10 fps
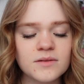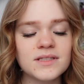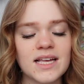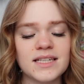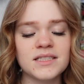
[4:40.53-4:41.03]
one
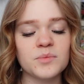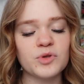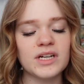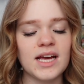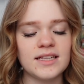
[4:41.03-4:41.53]
says
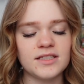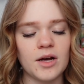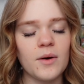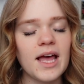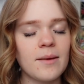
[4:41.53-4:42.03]
Sabrina and
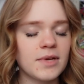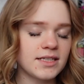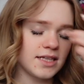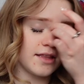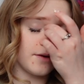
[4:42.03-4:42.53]
Zoe. I'm
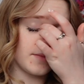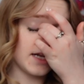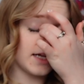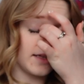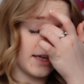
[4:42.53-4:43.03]
guessing their
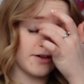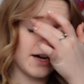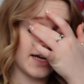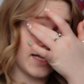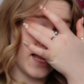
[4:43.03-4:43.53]
meaning, like their
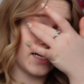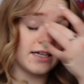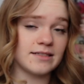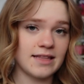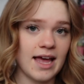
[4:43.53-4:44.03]
headcanon,
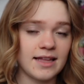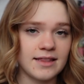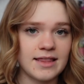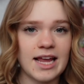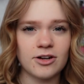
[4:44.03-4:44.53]
is
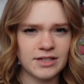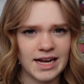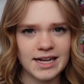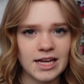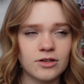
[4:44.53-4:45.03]
that they are
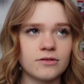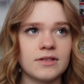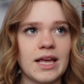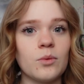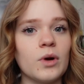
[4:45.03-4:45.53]
dating or
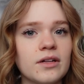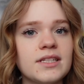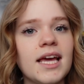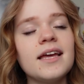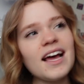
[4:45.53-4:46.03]
they will date.